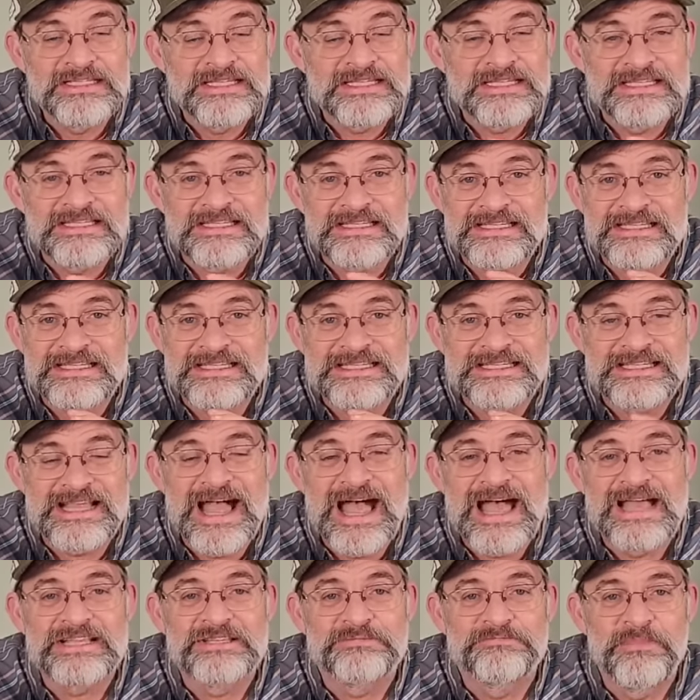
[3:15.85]
This is a
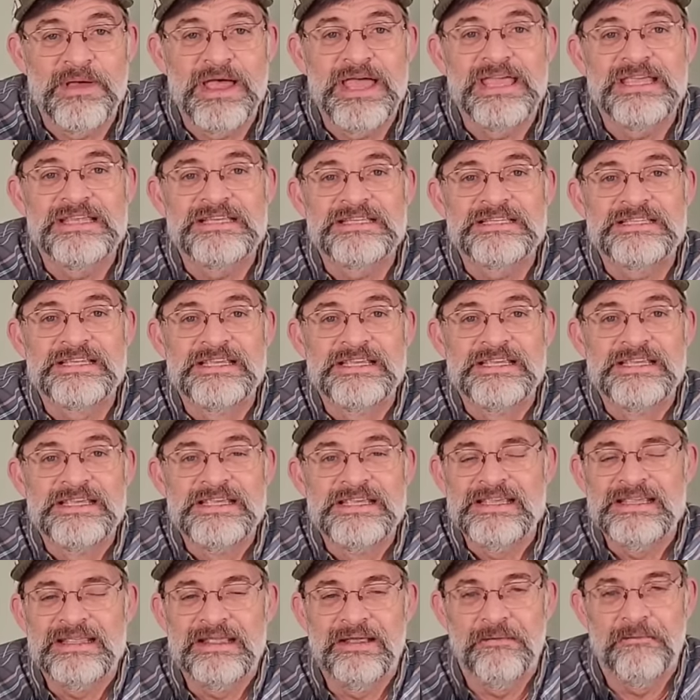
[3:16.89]
science based
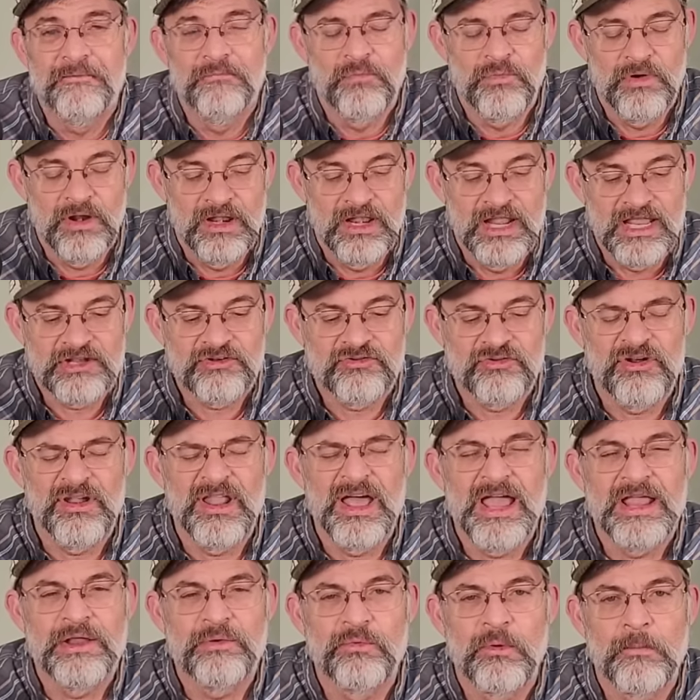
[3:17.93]
uh,
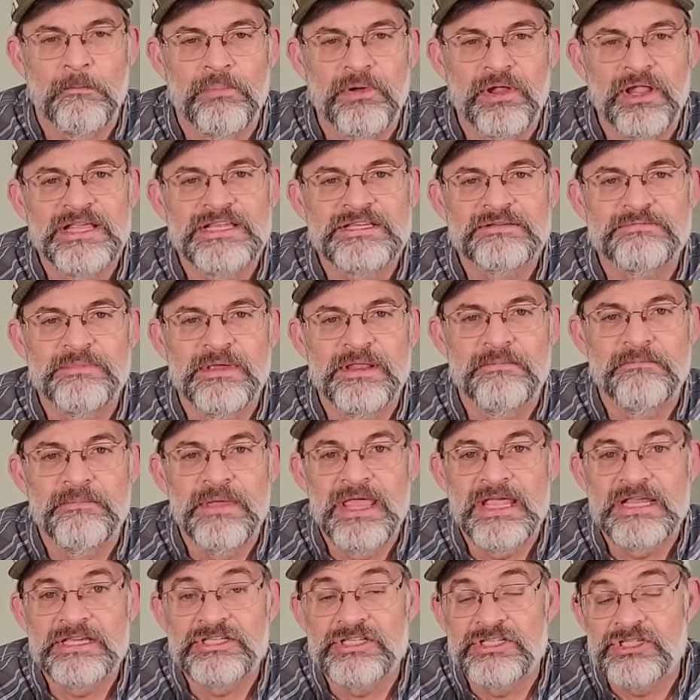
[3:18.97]
electrolyte replacement
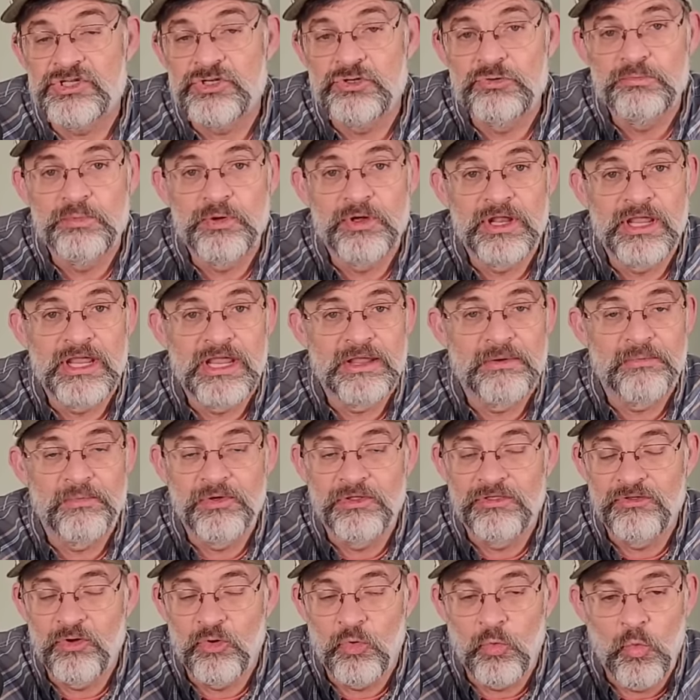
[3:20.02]
mix that you put in
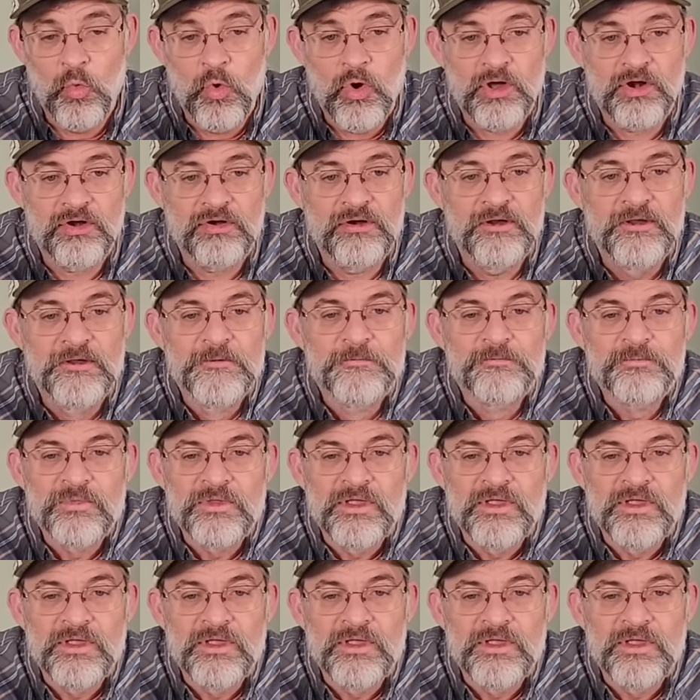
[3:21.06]
with your water.